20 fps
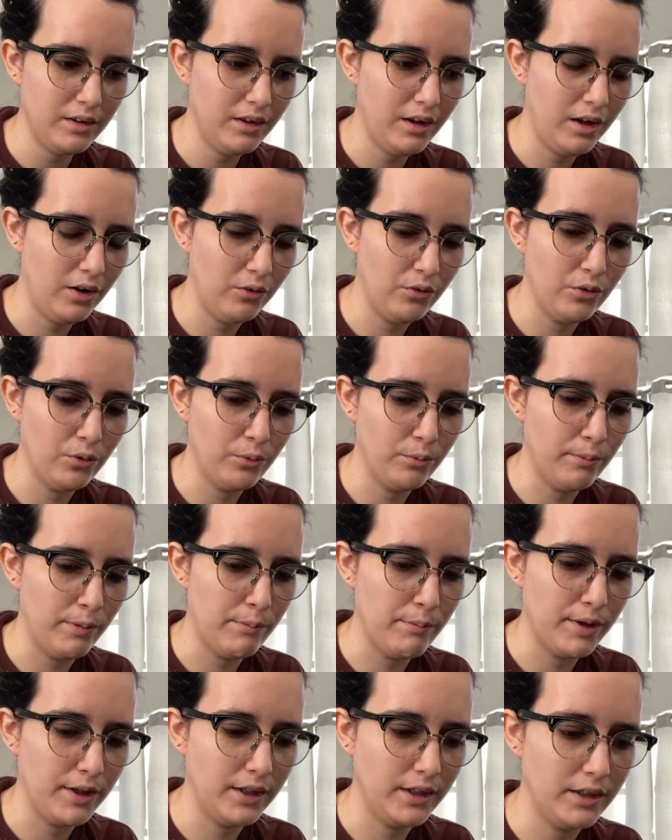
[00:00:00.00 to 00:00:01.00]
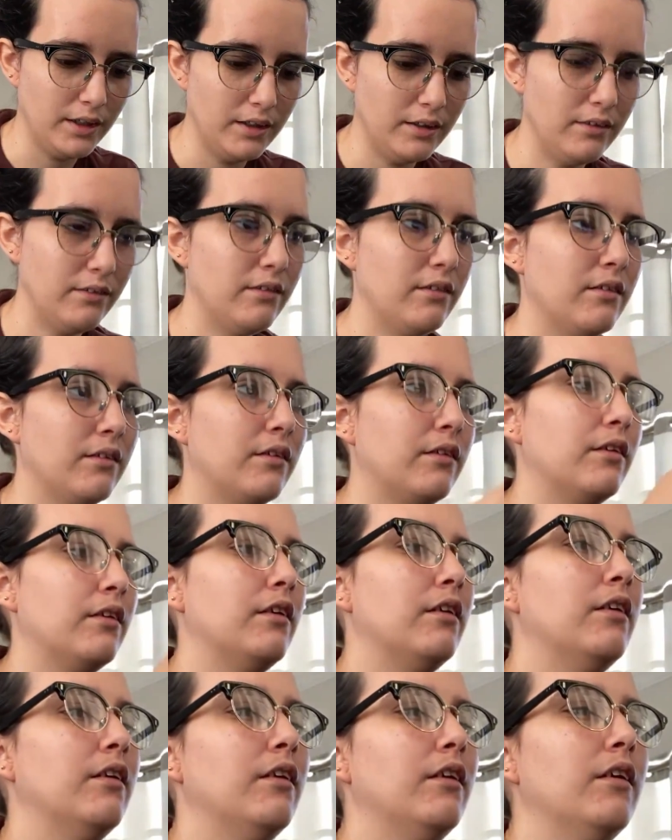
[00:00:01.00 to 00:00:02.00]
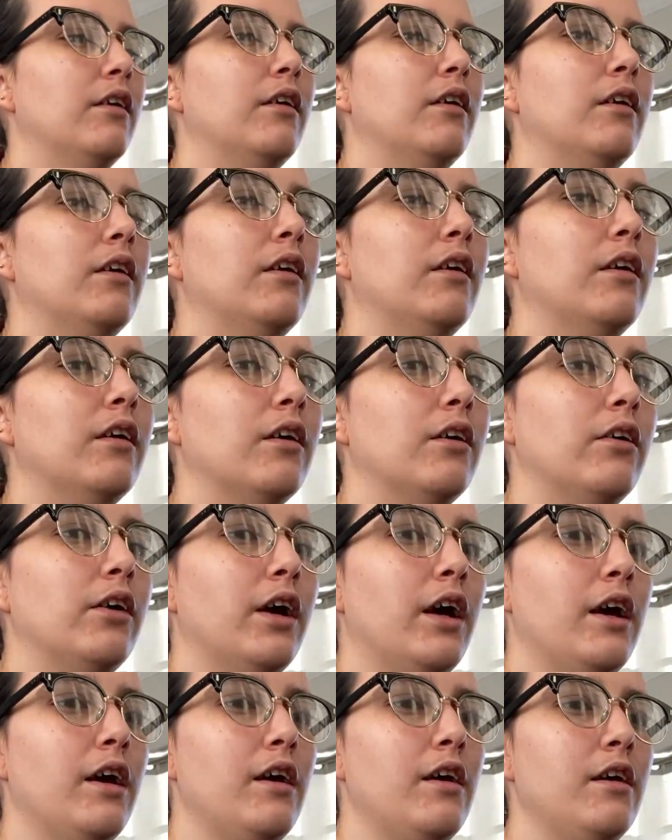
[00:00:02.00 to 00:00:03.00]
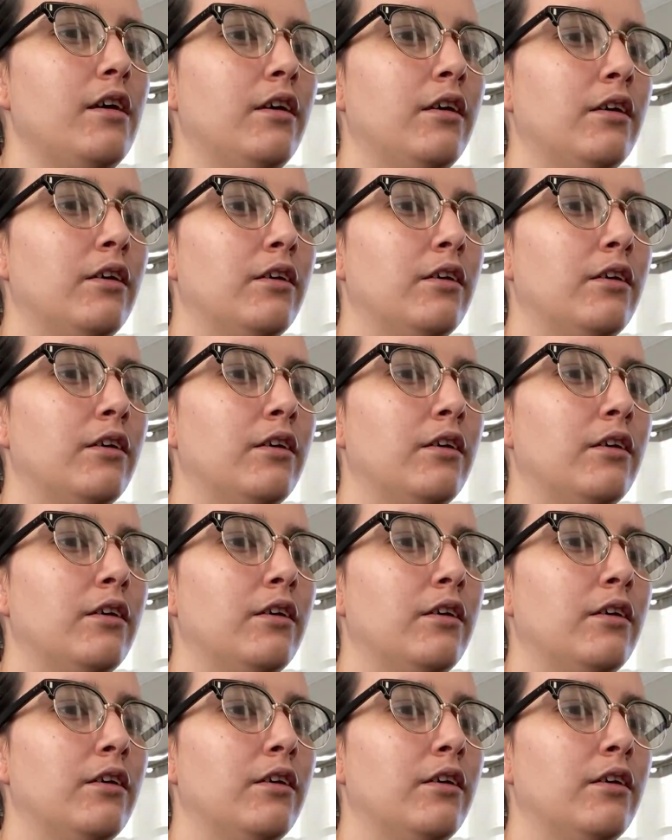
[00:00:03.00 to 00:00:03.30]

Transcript: I don't know where my mic is. Okay.